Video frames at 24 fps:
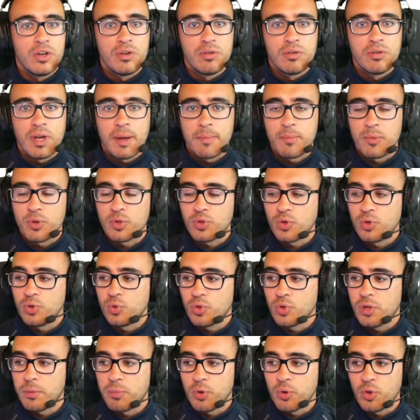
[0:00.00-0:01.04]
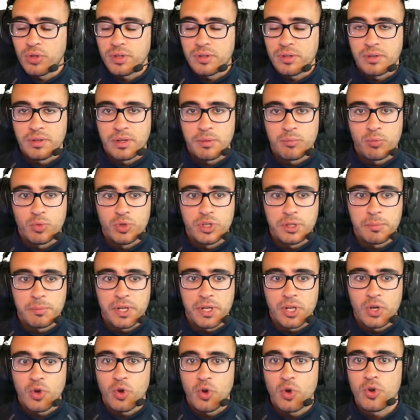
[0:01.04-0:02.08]
I'm not going to deploy multiple
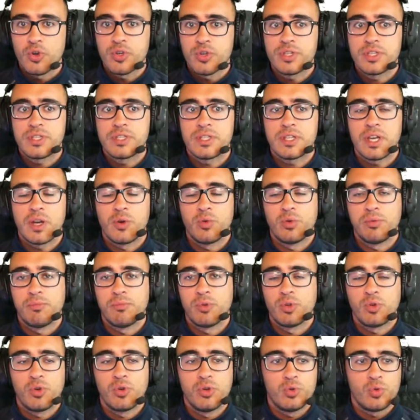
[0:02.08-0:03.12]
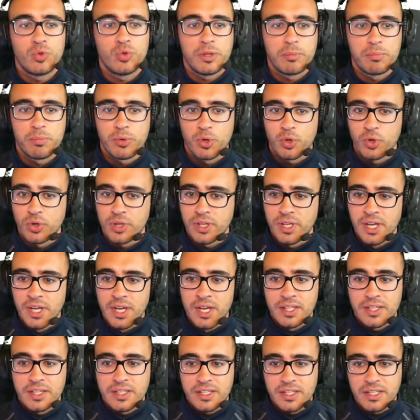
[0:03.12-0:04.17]
hosts. I'm not going to deploy
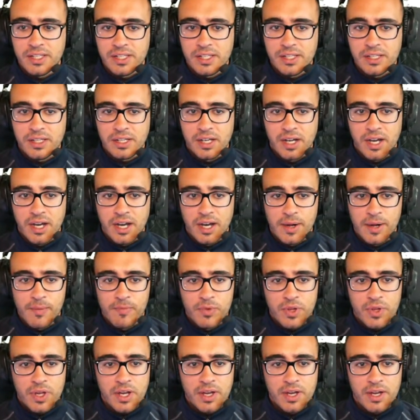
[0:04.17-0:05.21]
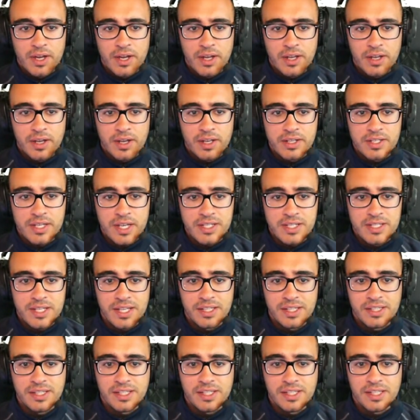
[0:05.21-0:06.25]
the as I
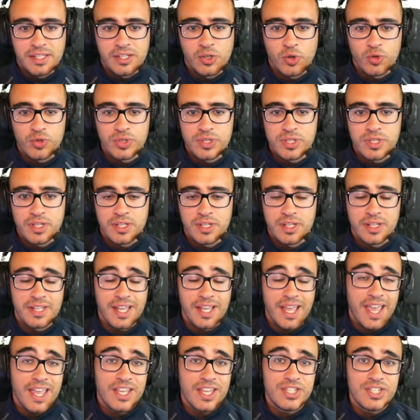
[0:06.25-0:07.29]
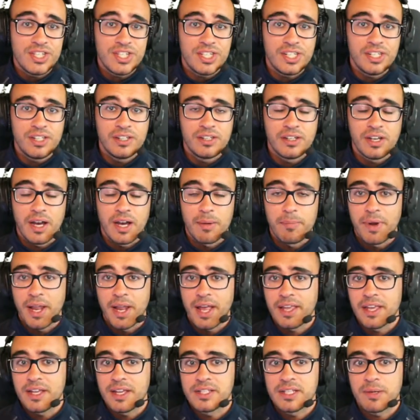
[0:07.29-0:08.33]
said, the host, the engine
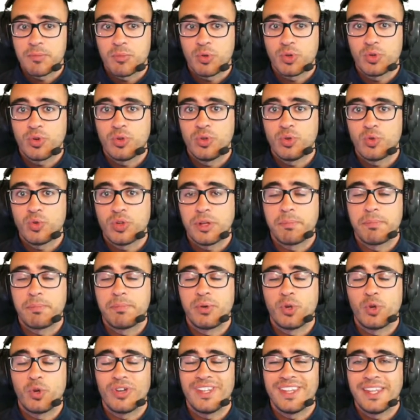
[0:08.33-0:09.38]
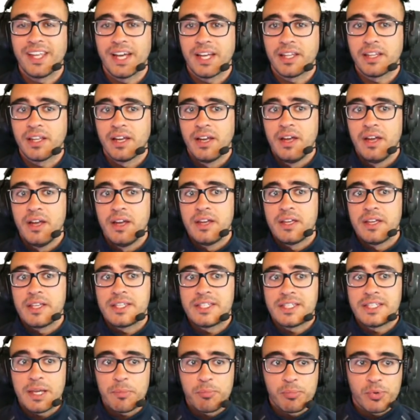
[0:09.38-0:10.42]
appliance. I'm not going to deploy that
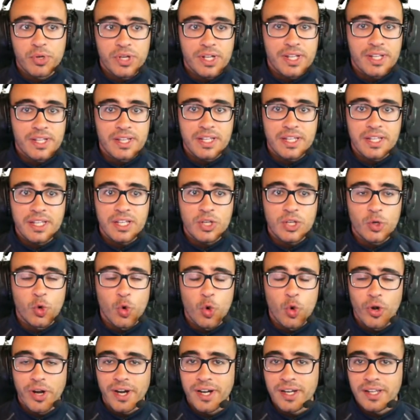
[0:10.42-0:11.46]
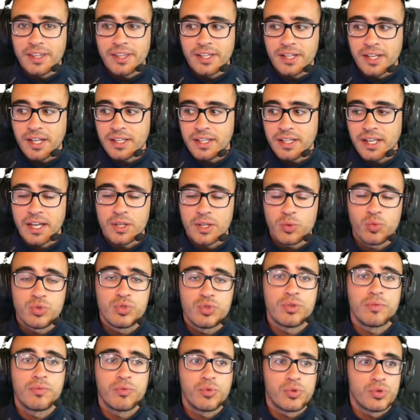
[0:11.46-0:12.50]
separately or anything like that, which
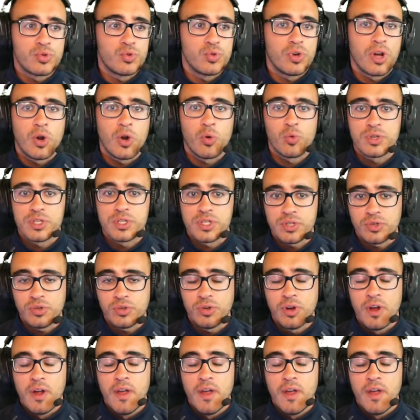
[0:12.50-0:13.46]
of course you can always do,